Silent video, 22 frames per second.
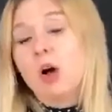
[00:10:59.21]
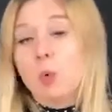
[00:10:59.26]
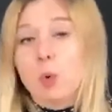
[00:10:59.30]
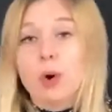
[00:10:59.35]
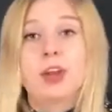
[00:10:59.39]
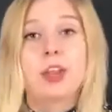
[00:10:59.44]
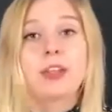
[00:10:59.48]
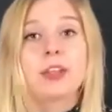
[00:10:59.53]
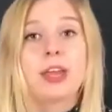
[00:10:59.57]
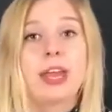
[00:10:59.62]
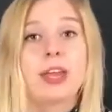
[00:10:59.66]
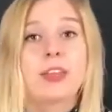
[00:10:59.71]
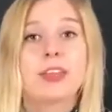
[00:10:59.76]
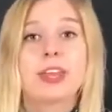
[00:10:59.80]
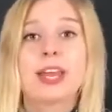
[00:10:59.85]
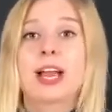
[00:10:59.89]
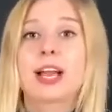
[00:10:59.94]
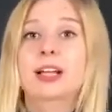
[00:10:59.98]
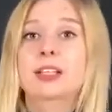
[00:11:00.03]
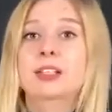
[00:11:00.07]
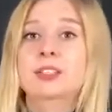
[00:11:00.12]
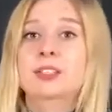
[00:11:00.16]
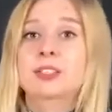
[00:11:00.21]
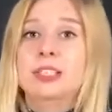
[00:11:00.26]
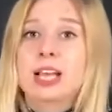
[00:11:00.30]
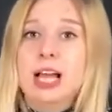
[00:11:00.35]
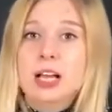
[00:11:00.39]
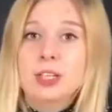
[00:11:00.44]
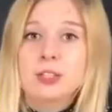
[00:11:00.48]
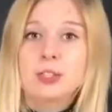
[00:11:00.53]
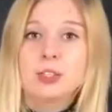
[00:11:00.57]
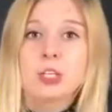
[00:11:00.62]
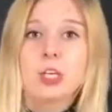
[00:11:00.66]
What are they? They are
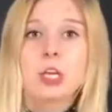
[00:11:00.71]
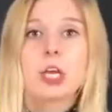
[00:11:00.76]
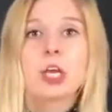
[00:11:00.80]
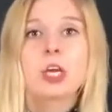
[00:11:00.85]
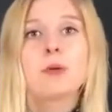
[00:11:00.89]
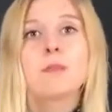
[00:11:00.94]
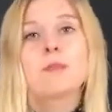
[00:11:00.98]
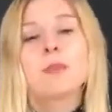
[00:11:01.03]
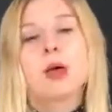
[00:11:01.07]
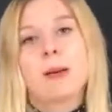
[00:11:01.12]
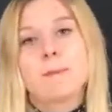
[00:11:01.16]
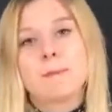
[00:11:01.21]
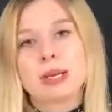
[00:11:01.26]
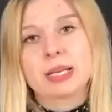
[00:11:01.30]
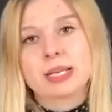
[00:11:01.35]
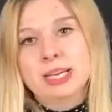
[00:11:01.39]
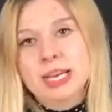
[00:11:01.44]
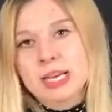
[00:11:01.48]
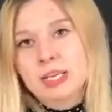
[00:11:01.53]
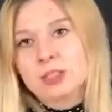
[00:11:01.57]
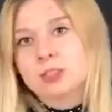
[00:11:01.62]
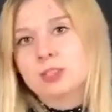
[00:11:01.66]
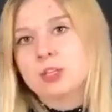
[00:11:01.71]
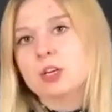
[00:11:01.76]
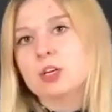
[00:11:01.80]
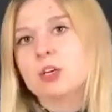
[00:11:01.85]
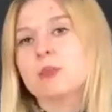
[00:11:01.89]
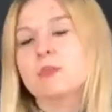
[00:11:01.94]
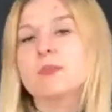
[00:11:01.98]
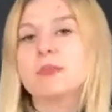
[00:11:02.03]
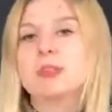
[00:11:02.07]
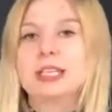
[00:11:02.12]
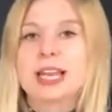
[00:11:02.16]
calcium,
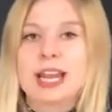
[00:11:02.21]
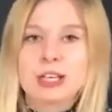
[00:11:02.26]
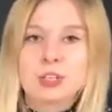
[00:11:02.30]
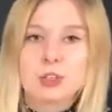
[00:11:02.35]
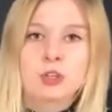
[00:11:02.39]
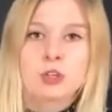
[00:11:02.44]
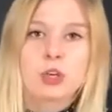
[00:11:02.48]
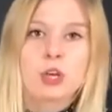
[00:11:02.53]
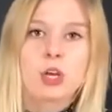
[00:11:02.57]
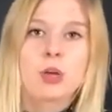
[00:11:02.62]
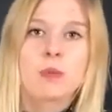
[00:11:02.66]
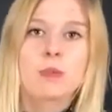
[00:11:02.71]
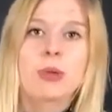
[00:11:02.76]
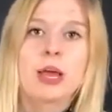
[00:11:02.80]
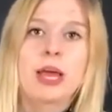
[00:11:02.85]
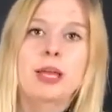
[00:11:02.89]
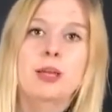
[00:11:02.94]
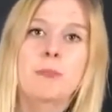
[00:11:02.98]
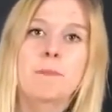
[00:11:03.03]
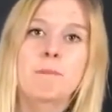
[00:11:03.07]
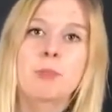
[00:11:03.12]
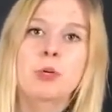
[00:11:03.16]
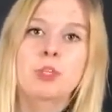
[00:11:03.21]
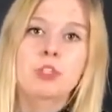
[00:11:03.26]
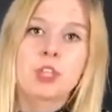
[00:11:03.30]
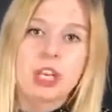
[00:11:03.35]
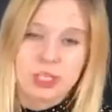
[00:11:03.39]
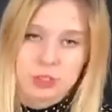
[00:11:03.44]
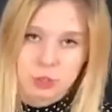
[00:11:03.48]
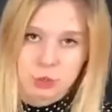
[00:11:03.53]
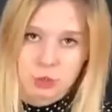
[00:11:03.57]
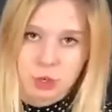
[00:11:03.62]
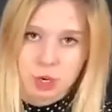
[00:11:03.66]
magnesium, natrium, and
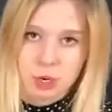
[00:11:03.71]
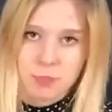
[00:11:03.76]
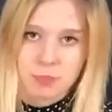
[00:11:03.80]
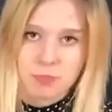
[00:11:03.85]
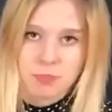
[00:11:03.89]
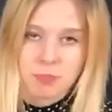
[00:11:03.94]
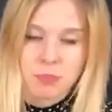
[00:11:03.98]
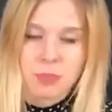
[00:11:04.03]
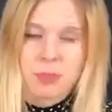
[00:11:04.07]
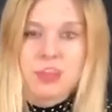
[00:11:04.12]
potassium.